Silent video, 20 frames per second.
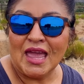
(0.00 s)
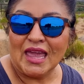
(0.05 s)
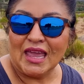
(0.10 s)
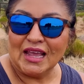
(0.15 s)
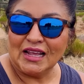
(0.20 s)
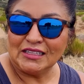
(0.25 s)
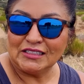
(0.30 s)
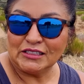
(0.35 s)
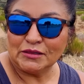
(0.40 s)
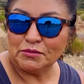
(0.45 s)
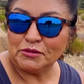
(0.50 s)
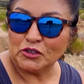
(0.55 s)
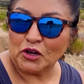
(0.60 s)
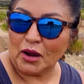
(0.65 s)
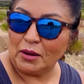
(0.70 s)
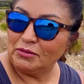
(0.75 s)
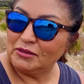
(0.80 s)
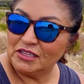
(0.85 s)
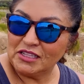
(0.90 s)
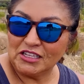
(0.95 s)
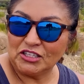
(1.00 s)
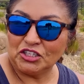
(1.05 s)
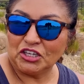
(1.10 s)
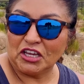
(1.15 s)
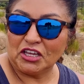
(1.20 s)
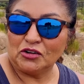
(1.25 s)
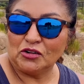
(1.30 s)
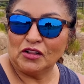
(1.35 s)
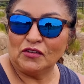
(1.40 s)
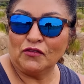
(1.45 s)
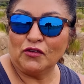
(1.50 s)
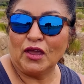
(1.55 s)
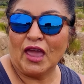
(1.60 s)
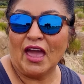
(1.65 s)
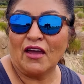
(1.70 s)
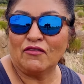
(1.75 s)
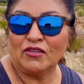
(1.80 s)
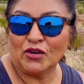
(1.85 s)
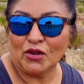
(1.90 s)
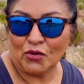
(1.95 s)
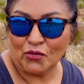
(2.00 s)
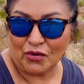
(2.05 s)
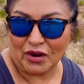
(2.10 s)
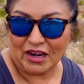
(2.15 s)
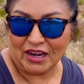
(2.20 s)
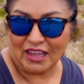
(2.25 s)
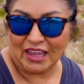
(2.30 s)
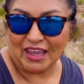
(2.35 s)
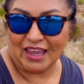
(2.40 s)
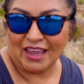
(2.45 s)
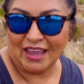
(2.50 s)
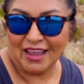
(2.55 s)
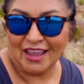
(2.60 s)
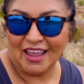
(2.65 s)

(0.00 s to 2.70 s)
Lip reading: and subscribe to the channel if you haven't already.